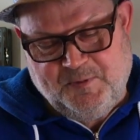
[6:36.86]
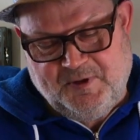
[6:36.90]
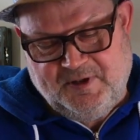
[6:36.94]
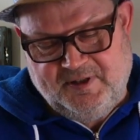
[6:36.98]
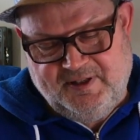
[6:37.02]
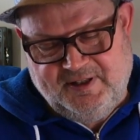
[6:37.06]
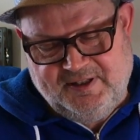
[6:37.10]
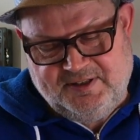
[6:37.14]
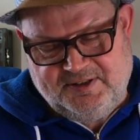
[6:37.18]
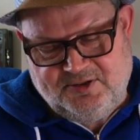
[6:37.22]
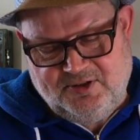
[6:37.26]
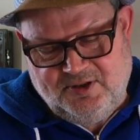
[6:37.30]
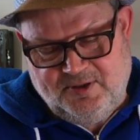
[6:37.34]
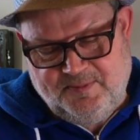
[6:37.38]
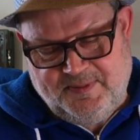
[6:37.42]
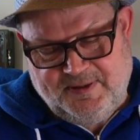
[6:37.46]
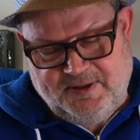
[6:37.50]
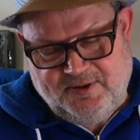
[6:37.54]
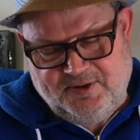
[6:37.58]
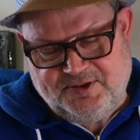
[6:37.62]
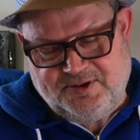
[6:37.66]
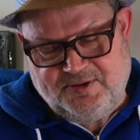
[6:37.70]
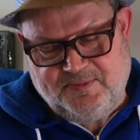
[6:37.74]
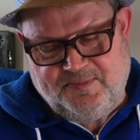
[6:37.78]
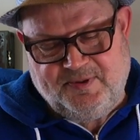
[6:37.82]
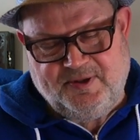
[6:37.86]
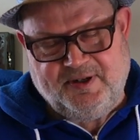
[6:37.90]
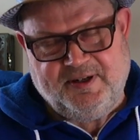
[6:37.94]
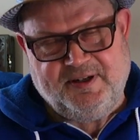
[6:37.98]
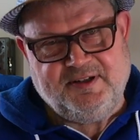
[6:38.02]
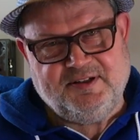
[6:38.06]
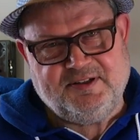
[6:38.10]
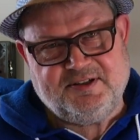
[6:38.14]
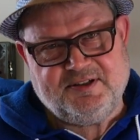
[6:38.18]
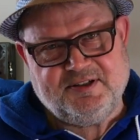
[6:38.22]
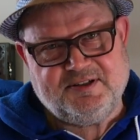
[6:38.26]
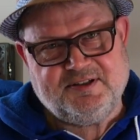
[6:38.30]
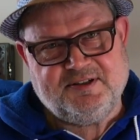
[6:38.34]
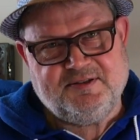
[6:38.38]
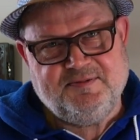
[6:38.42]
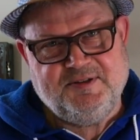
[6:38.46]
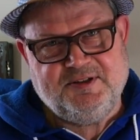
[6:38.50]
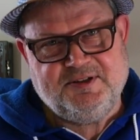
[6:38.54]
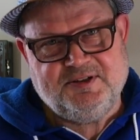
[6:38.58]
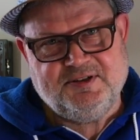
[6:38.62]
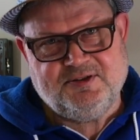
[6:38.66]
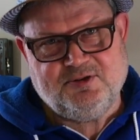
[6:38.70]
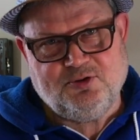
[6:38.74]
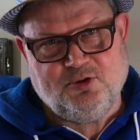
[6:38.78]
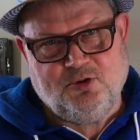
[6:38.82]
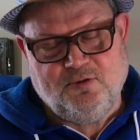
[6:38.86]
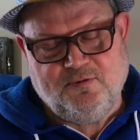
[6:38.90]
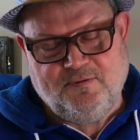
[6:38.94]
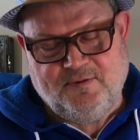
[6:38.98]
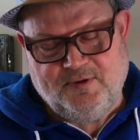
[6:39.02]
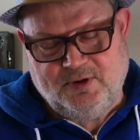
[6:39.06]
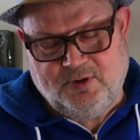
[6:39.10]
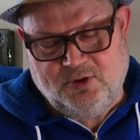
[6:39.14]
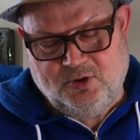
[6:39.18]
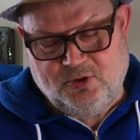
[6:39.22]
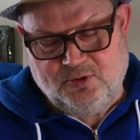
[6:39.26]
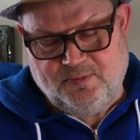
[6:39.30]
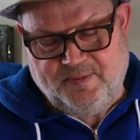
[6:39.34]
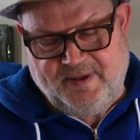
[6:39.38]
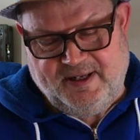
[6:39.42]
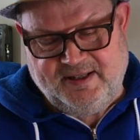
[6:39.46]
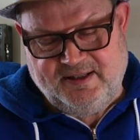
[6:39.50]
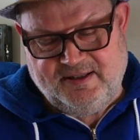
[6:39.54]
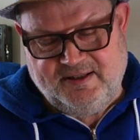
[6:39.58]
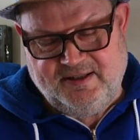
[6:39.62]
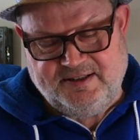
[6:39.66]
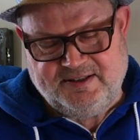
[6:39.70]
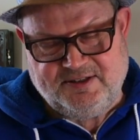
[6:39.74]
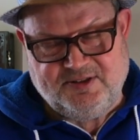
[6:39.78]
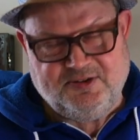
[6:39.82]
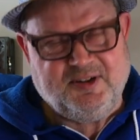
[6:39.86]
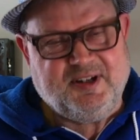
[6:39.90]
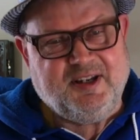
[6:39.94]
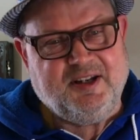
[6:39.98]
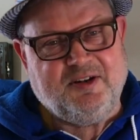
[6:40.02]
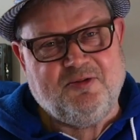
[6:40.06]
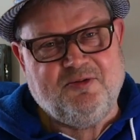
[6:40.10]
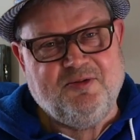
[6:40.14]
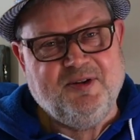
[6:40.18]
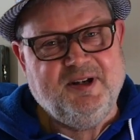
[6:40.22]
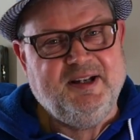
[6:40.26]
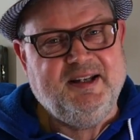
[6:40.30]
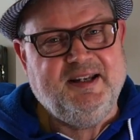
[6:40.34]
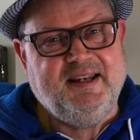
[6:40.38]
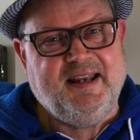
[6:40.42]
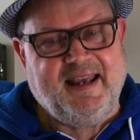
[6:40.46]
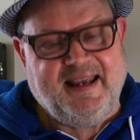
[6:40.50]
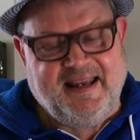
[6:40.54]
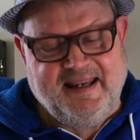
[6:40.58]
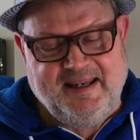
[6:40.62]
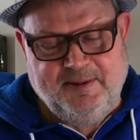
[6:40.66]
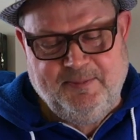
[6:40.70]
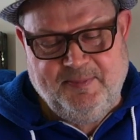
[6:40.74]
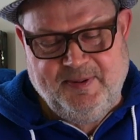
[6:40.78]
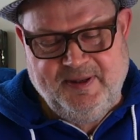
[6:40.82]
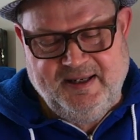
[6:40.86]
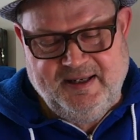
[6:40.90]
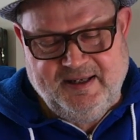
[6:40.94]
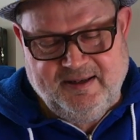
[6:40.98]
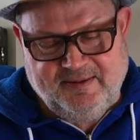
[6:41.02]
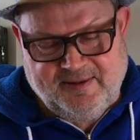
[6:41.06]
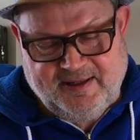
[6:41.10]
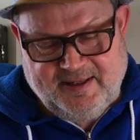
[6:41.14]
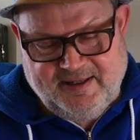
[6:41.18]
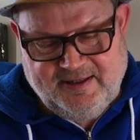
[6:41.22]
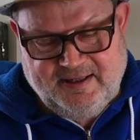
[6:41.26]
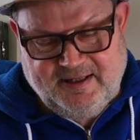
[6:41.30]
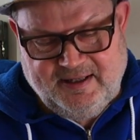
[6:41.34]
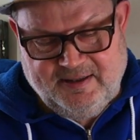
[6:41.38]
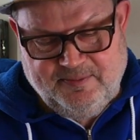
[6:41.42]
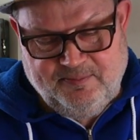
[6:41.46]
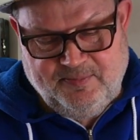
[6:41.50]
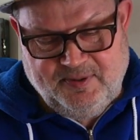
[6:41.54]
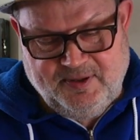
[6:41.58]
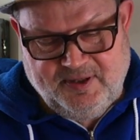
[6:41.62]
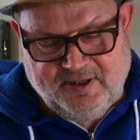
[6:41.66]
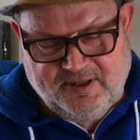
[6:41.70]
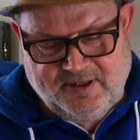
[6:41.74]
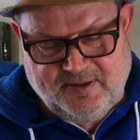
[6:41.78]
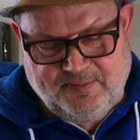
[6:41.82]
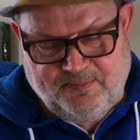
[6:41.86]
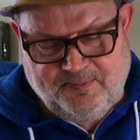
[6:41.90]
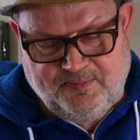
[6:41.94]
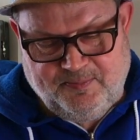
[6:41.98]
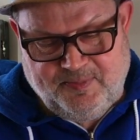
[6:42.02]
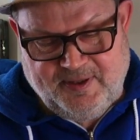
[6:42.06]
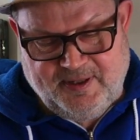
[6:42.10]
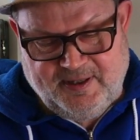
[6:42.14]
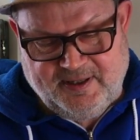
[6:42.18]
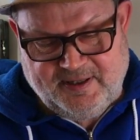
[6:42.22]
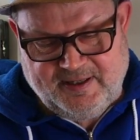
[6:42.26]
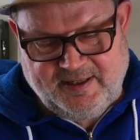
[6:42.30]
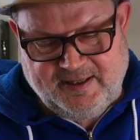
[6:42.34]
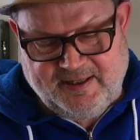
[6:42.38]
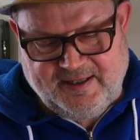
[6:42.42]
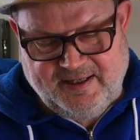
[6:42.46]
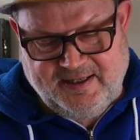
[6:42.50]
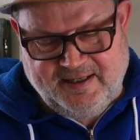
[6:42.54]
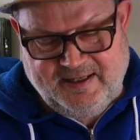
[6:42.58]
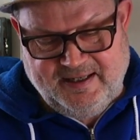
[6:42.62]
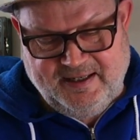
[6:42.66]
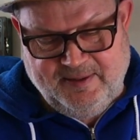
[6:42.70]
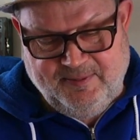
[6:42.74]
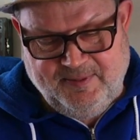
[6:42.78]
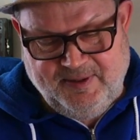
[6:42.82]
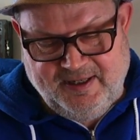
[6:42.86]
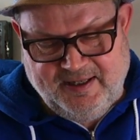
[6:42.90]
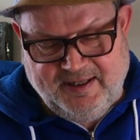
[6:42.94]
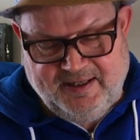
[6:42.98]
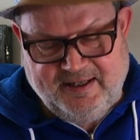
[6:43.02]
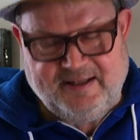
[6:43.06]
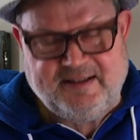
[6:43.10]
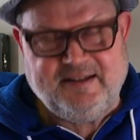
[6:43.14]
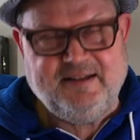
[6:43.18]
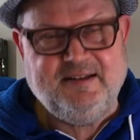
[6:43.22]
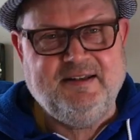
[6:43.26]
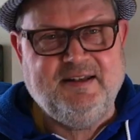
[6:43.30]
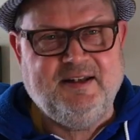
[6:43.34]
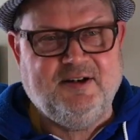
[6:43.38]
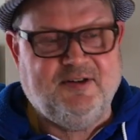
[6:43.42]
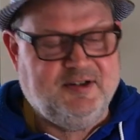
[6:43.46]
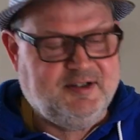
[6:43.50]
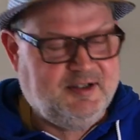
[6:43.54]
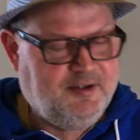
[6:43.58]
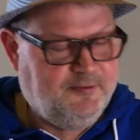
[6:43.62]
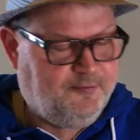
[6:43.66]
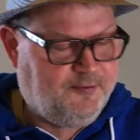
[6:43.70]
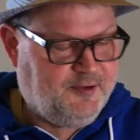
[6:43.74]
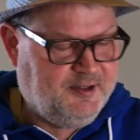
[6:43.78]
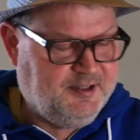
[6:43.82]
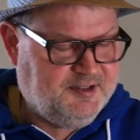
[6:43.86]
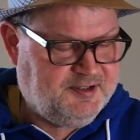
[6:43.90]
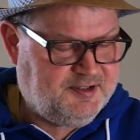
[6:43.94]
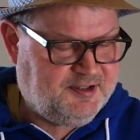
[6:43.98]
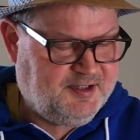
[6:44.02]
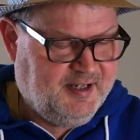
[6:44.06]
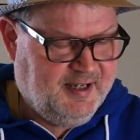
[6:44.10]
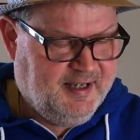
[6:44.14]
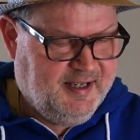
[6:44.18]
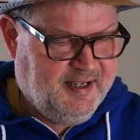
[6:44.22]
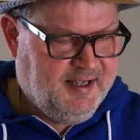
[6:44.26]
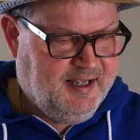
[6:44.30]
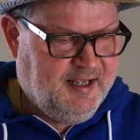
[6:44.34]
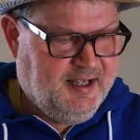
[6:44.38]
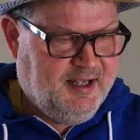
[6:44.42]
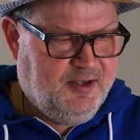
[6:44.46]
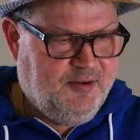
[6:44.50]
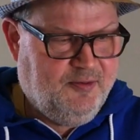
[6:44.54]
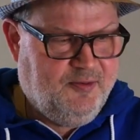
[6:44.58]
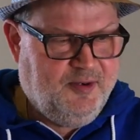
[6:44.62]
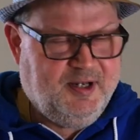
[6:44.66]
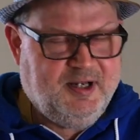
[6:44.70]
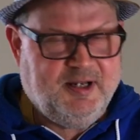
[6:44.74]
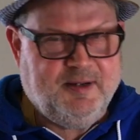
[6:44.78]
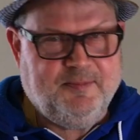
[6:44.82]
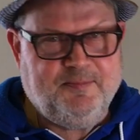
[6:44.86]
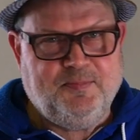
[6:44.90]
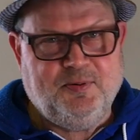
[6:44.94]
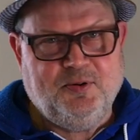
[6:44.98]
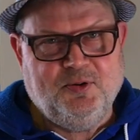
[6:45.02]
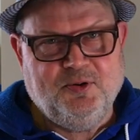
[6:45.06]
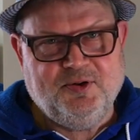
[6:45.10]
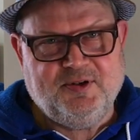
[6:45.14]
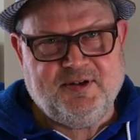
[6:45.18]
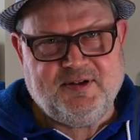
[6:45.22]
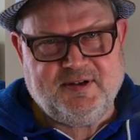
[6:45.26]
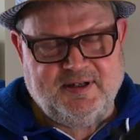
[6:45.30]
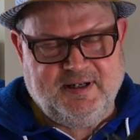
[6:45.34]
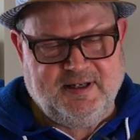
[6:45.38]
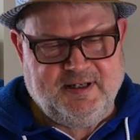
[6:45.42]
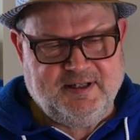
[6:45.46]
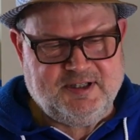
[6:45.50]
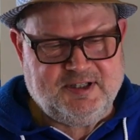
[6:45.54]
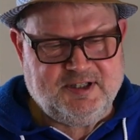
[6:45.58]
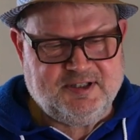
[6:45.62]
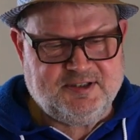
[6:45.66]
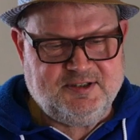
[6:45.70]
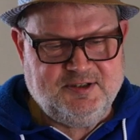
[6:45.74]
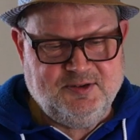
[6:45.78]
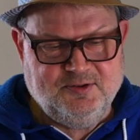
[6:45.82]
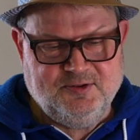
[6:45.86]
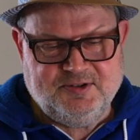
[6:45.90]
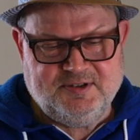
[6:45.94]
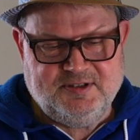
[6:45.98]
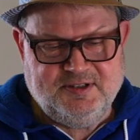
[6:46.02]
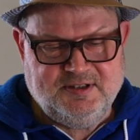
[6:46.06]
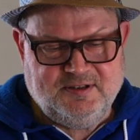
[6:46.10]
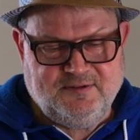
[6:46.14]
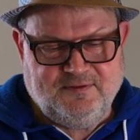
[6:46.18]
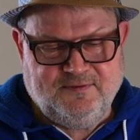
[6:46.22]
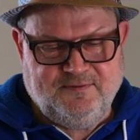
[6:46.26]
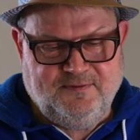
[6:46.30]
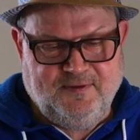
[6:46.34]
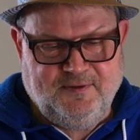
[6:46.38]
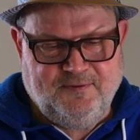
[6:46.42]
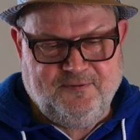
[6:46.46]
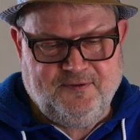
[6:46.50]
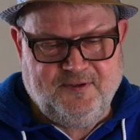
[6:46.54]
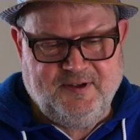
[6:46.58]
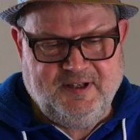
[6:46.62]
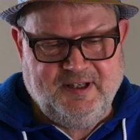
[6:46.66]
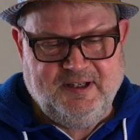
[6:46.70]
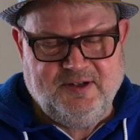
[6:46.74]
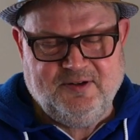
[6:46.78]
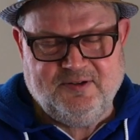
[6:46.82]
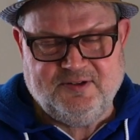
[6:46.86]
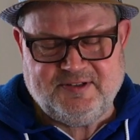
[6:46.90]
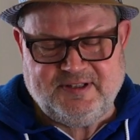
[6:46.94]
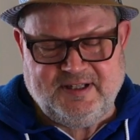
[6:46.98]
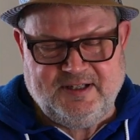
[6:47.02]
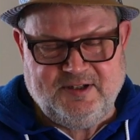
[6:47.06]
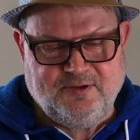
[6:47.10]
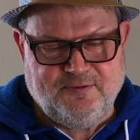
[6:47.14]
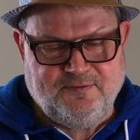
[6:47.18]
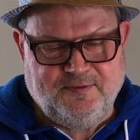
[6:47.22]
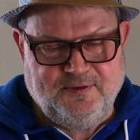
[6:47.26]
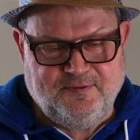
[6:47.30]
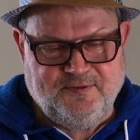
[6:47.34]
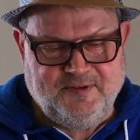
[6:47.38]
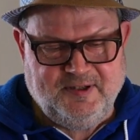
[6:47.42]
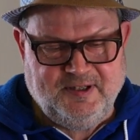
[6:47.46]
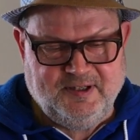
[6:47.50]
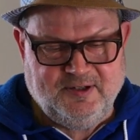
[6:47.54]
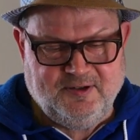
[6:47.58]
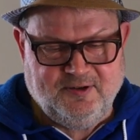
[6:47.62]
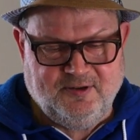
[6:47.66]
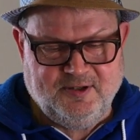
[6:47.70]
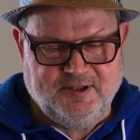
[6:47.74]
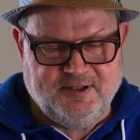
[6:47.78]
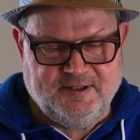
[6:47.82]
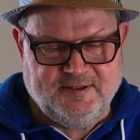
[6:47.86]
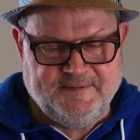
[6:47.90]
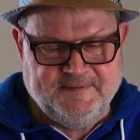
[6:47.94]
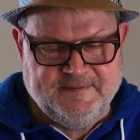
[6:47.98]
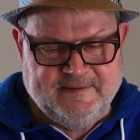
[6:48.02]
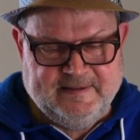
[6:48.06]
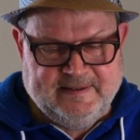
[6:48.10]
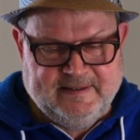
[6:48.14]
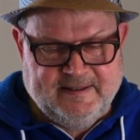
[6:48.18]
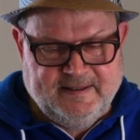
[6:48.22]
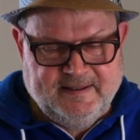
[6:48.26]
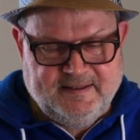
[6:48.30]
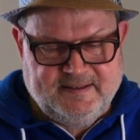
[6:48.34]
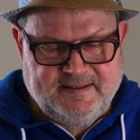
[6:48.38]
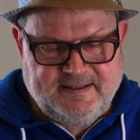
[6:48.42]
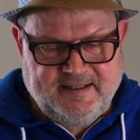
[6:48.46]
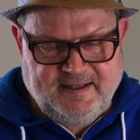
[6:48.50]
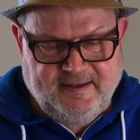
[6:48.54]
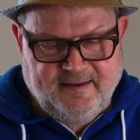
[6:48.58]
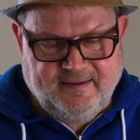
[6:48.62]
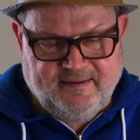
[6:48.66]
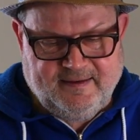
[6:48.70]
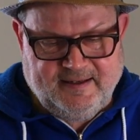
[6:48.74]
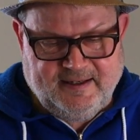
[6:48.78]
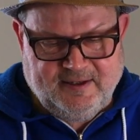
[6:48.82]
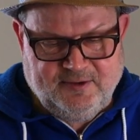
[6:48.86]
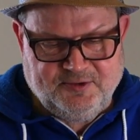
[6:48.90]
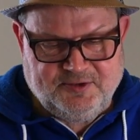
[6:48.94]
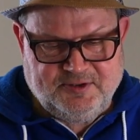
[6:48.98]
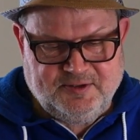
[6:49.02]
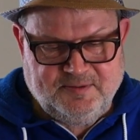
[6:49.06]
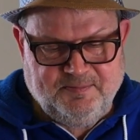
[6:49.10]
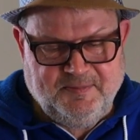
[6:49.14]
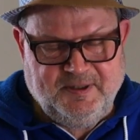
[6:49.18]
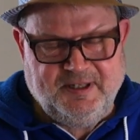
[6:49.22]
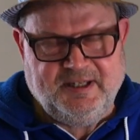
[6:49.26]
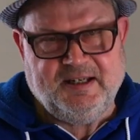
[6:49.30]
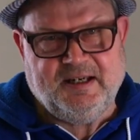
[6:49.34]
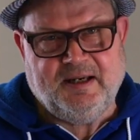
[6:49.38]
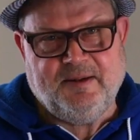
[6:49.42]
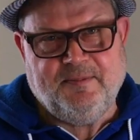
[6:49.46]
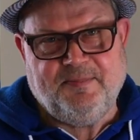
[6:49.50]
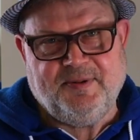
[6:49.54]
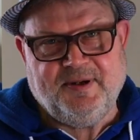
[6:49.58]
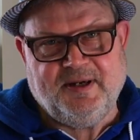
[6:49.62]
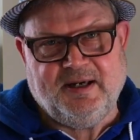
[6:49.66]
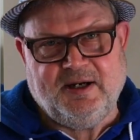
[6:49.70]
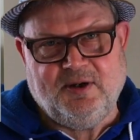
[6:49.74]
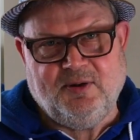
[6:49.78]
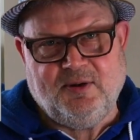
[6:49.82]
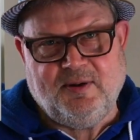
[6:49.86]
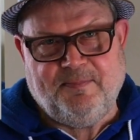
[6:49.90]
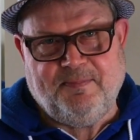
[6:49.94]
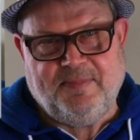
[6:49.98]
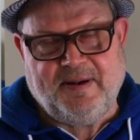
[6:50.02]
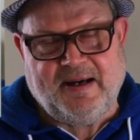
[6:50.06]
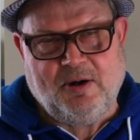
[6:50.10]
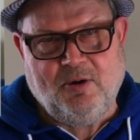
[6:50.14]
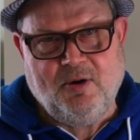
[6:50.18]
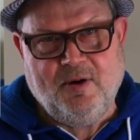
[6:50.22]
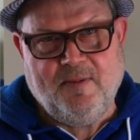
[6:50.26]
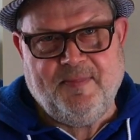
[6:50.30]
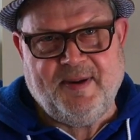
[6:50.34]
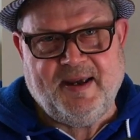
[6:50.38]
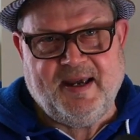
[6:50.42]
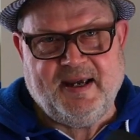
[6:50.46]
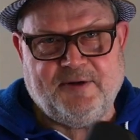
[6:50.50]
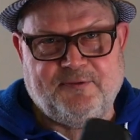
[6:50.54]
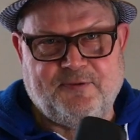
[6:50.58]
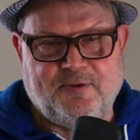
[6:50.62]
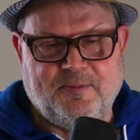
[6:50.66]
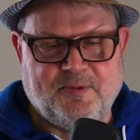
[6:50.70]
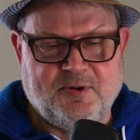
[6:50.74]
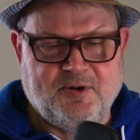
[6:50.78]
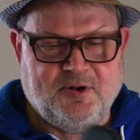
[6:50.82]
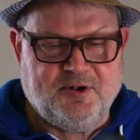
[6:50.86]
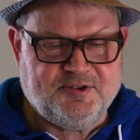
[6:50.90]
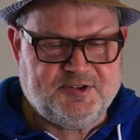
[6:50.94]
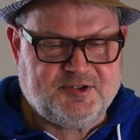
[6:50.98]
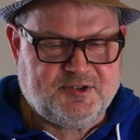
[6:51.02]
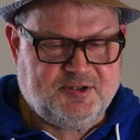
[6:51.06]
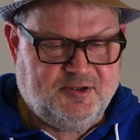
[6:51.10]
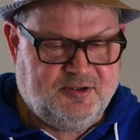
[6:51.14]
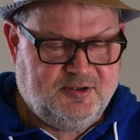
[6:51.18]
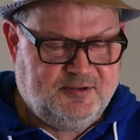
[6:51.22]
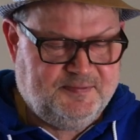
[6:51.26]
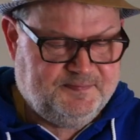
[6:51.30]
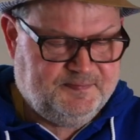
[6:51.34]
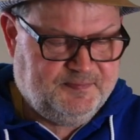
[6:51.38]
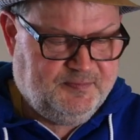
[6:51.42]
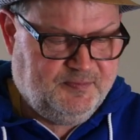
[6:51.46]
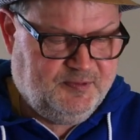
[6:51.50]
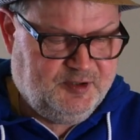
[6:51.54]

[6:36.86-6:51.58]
the external power supply and it just switches over automatically. So you can really AB, can unplug, plug, can AB. And I didn't hear a difference when I just used this $10 or $15 10,000 milliampere hour power bank from Costco,